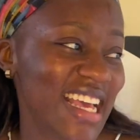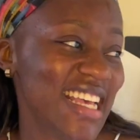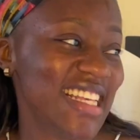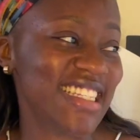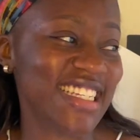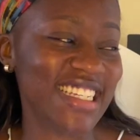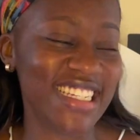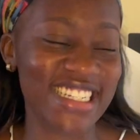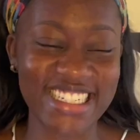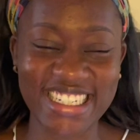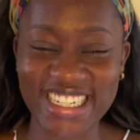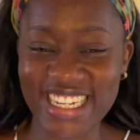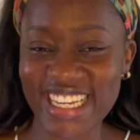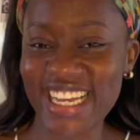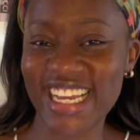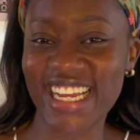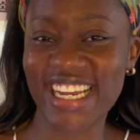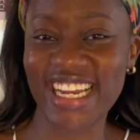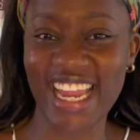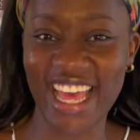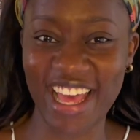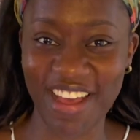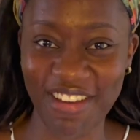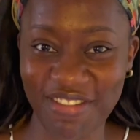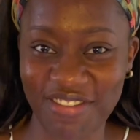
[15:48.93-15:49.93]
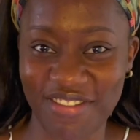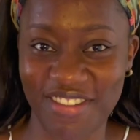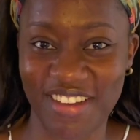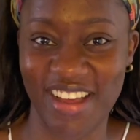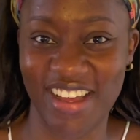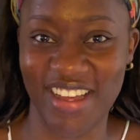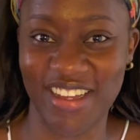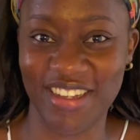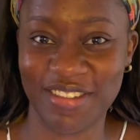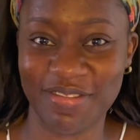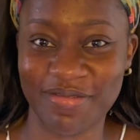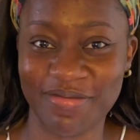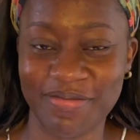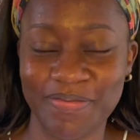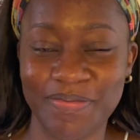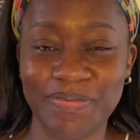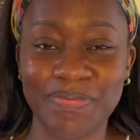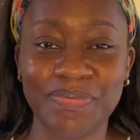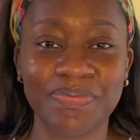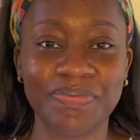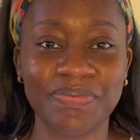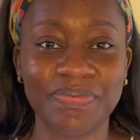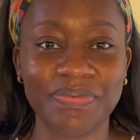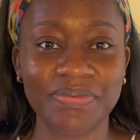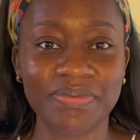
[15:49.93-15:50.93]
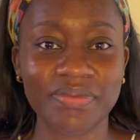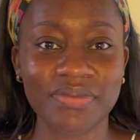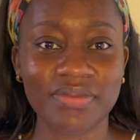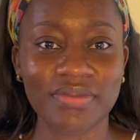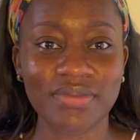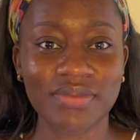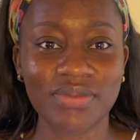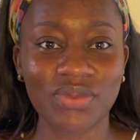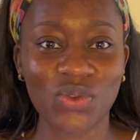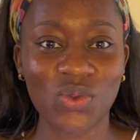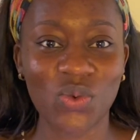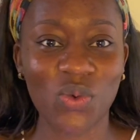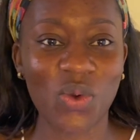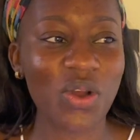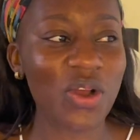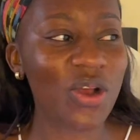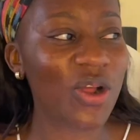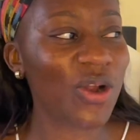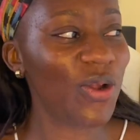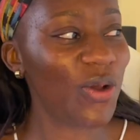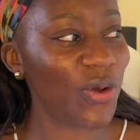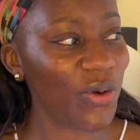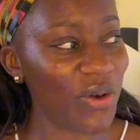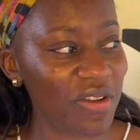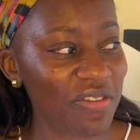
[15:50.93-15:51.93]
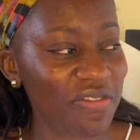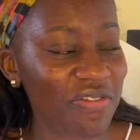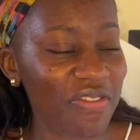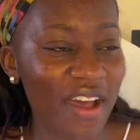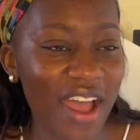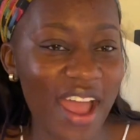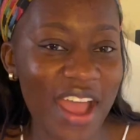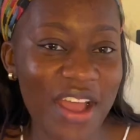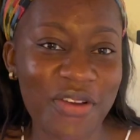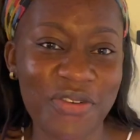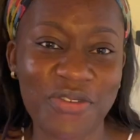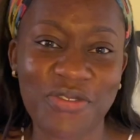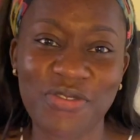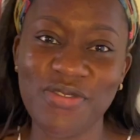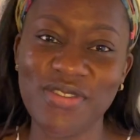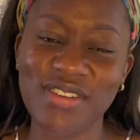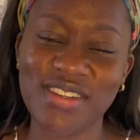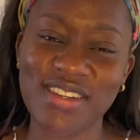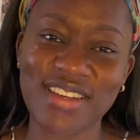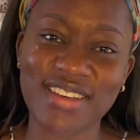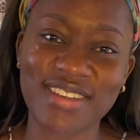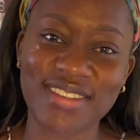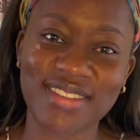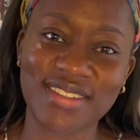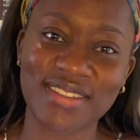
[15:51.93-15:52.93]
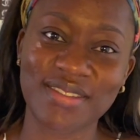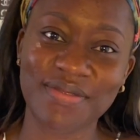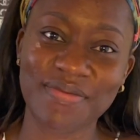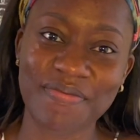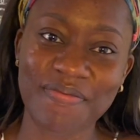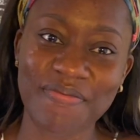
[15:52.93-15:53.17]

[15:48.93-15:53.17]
isn't she clever? We're glorifying rudeness.